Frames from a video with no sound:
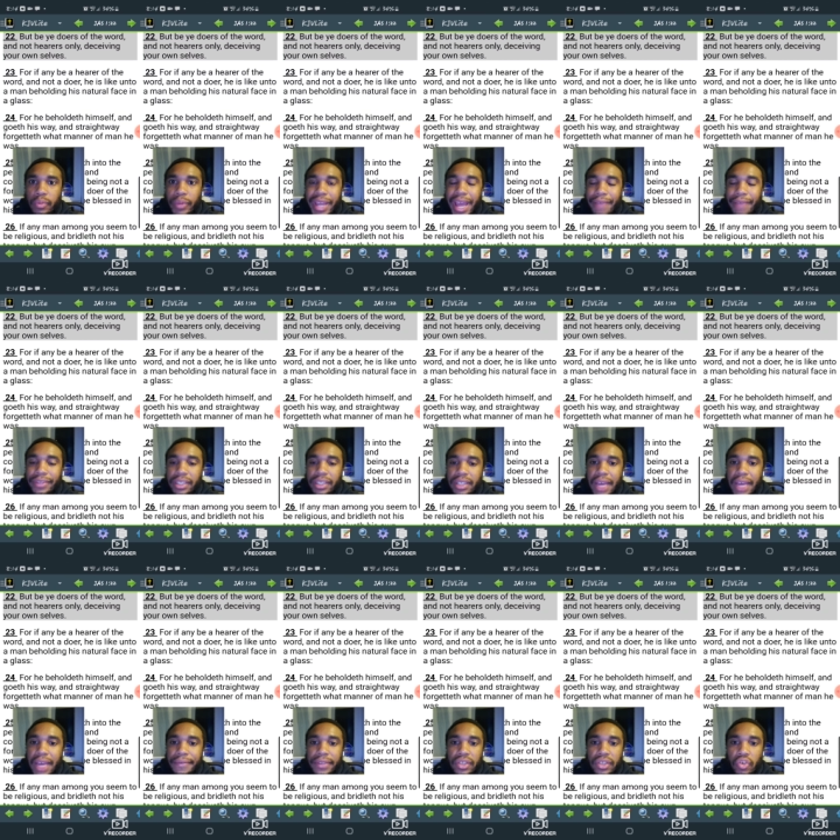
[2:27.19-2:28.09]
We have this day
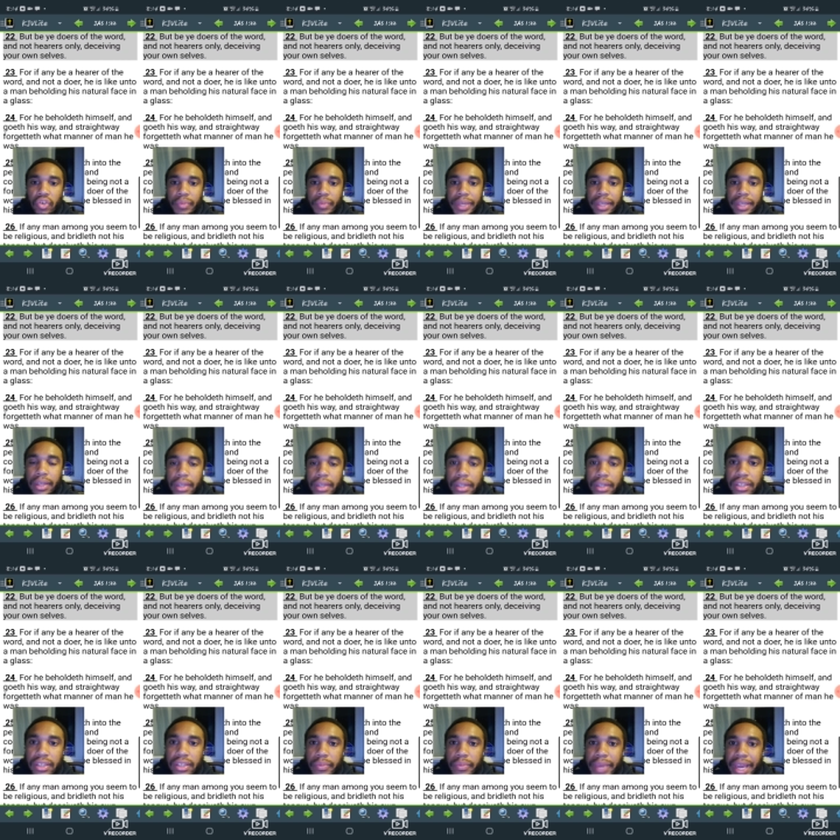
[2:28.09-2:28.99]
of atonement
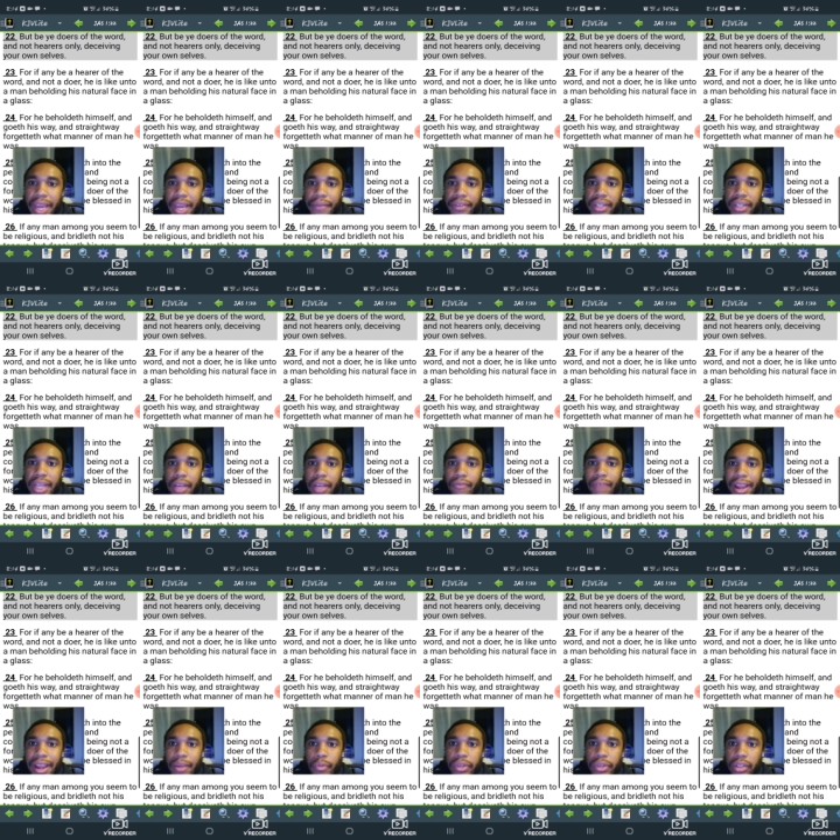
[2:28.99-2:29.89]
to make everything
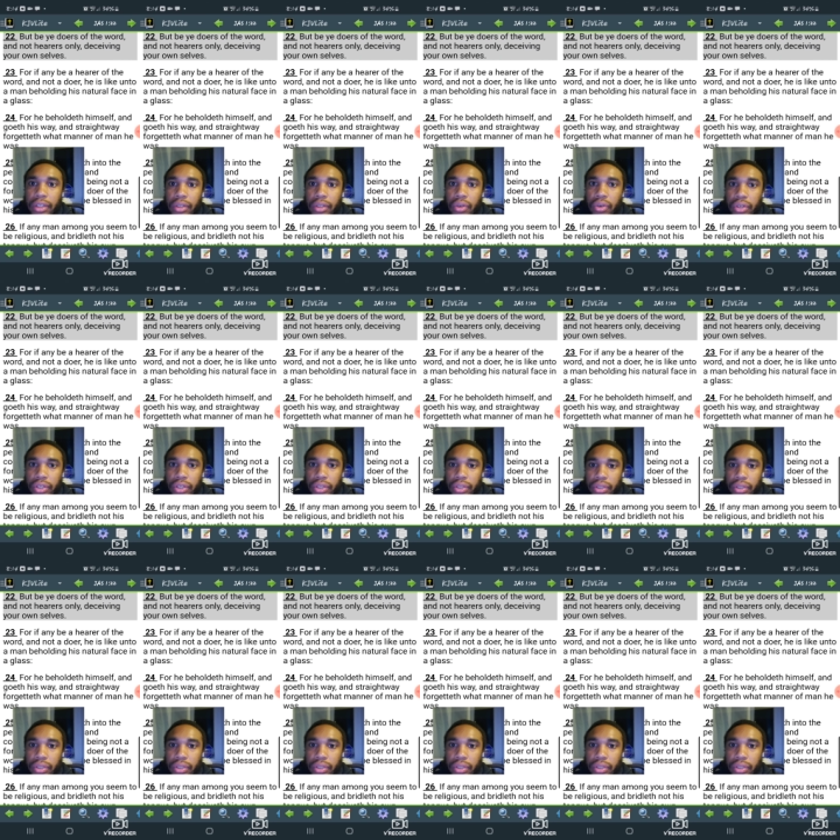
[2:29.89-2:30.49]
right with the Lord.